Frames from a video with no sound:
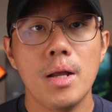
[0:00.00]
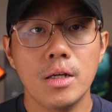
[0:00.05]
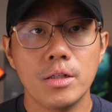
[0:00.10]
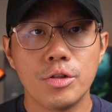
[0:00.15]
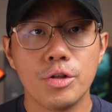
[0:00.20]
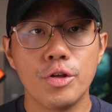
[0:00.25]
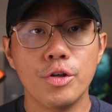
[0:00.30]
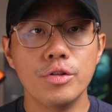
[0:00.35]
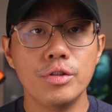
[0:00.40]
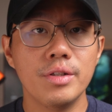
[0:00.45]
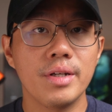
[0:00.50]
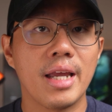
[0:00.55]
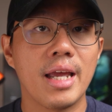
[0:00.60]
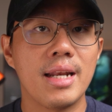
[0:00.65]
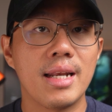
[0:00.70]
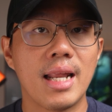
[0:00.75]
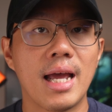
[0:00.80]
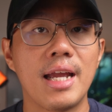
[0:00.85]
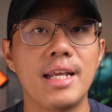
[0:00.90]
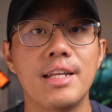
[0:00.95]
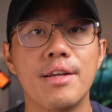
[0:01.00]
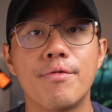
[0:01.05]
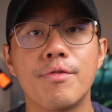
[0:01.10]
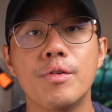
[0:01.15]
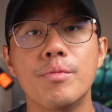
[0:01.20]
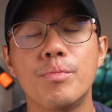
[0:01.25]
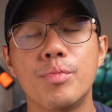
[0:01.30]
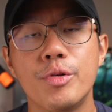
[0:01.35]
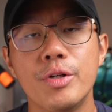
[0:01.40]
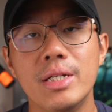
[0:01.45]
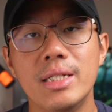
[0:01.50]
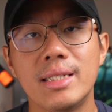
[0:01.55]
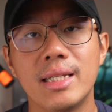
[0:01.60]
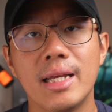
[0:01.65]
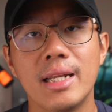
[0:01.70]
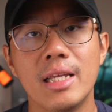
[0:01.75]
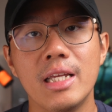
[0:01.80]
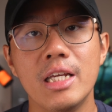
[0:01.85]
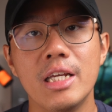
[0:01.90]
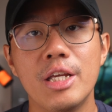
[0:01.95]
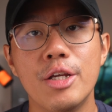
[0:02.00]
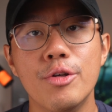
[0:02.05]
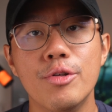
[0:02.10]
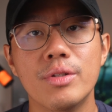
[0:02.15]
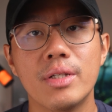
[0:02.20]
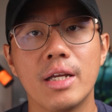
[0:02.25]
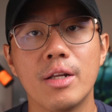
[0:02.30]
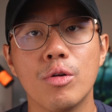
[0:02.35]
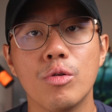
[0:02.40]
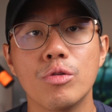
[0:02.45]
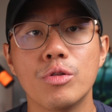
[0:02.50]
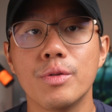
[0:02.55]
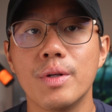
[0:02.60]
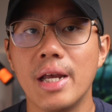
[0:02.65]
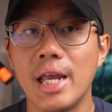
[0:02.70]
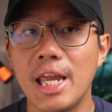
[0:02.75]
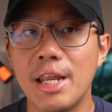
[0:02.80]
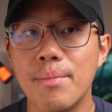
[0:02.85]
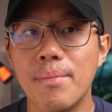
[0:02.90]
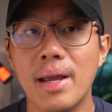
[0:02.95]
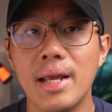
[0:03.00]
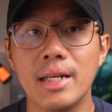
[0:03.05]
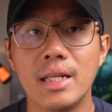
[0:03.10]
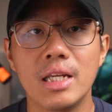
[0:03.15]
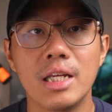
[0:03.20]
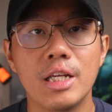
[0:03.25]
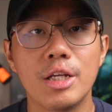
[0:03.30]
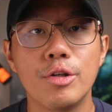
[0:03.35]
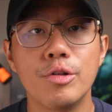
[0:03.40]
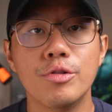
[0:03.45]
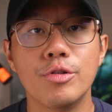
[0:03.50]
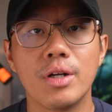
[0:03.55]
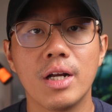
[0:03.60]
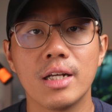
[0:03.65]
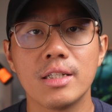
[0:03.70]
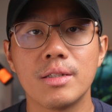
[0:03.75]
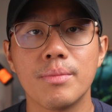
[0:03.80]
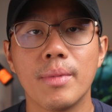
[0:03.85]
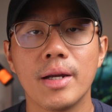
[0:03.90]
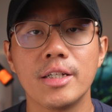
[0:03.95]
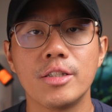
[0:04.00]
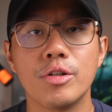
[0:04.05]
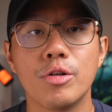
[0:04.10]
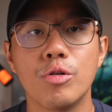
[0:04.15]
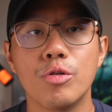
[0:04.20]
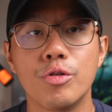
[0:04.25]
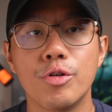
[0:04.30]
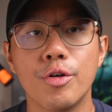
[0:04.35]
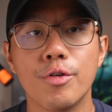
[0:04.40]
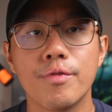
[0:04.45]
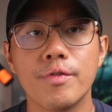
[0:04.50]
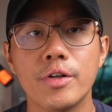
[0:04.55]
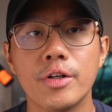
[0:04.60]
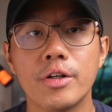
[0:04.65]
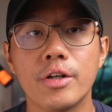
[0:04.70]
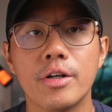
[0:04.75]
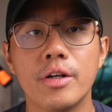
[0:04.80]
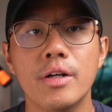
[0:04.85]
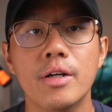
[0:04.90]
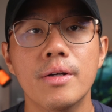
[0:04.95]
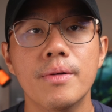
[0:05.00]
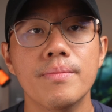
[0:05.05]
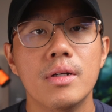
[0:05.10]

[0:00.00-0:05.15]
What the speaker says: So you also get 9 different preset EQs and also an 8-band EQ to customize your audio further.